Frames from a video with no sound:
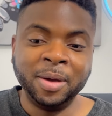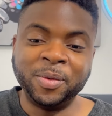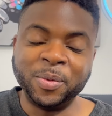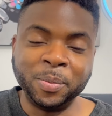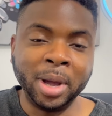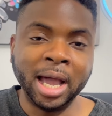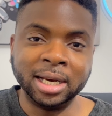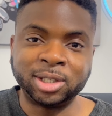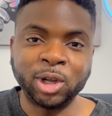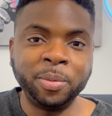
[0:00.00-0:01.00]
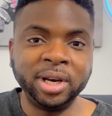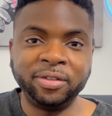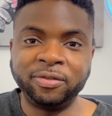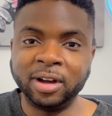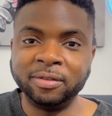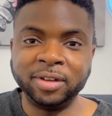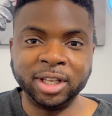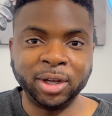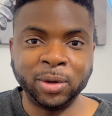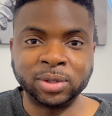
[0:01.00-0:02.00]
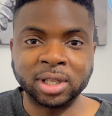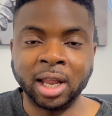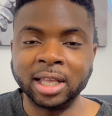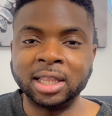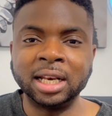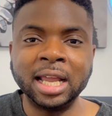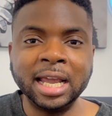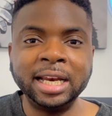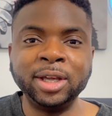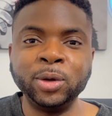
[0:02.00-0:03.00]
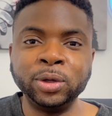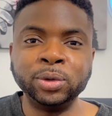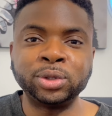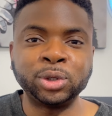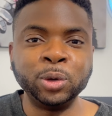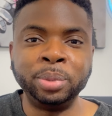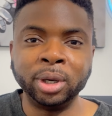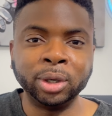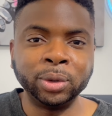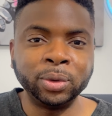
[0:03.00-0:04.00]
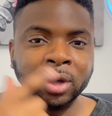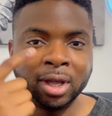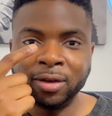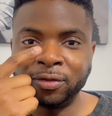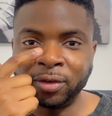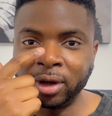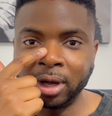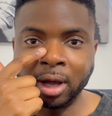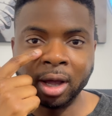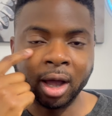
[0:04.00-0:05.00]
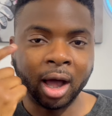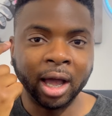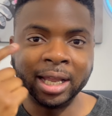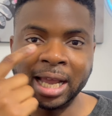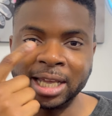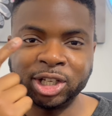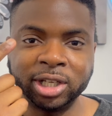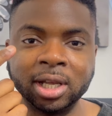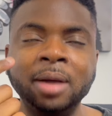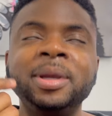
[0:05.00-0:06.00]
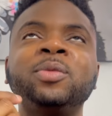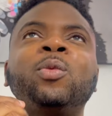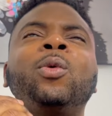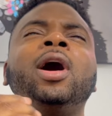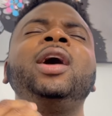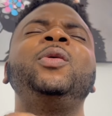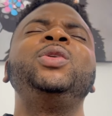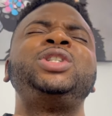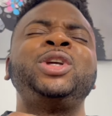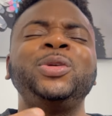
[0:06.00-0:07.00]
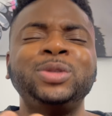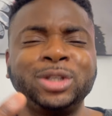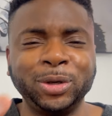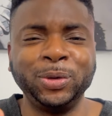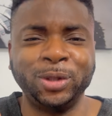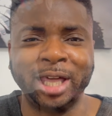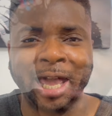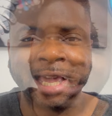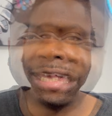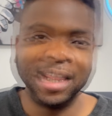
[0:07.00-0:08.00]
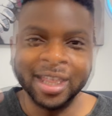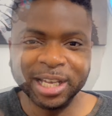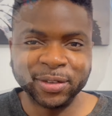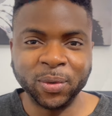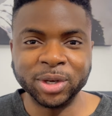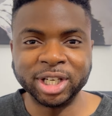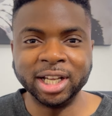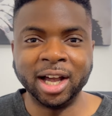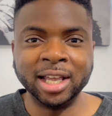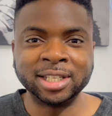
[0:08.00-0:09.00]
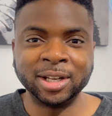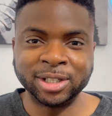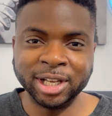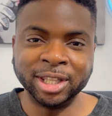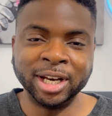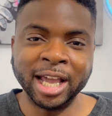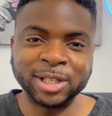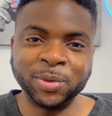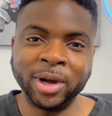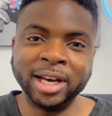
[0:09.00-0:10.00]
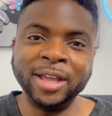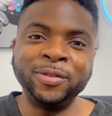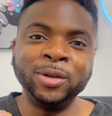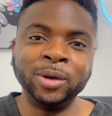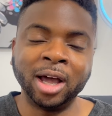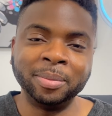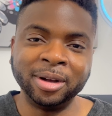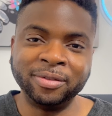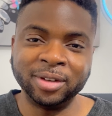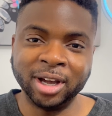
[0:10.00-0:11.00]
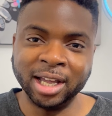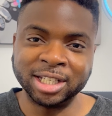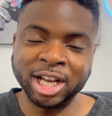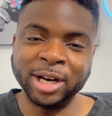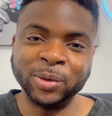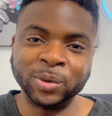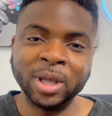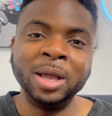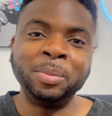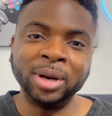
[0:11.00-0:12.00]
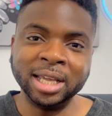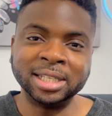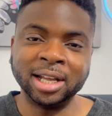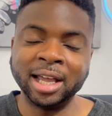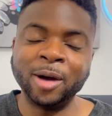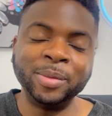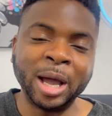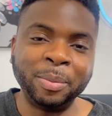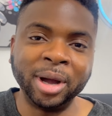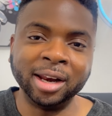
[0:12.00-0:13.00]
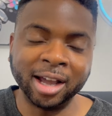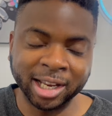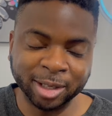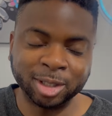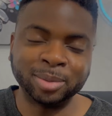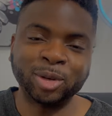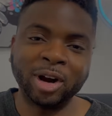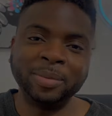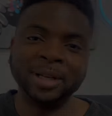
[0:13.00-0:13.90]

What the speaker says: But man, so many fun videos. Like the lady who used super glue for her eyelashes. I mean, why would you do that? Thanks for watching, guys, and I'll see you in the next one. If you like my channel, please help me out by liking and subscribing.